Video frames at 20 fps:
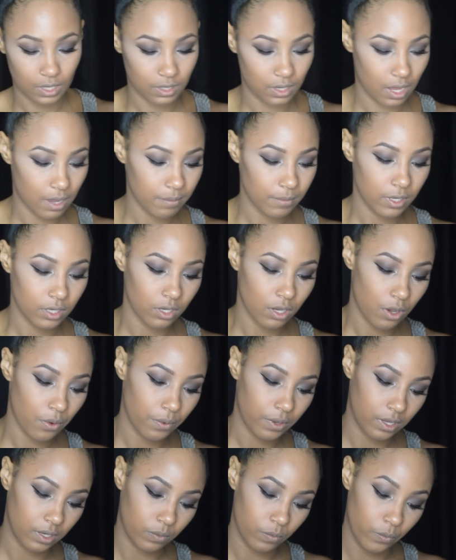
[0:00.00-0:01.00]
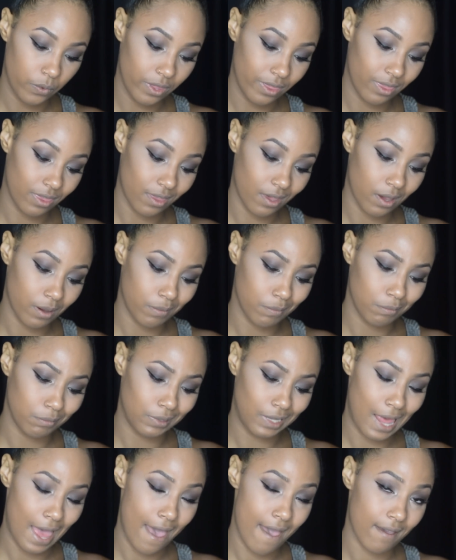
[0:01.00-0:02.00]
And now I'm gonna go in with
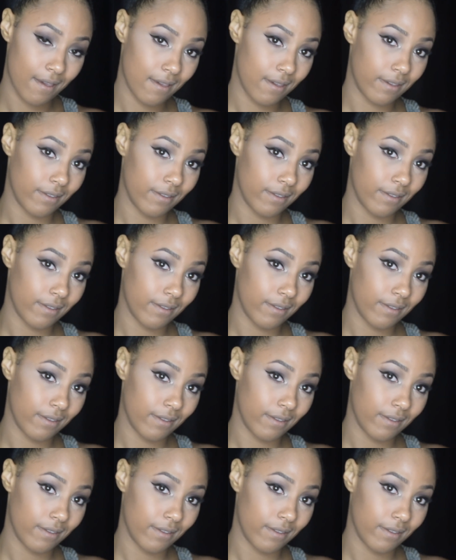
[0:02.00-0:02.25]
black.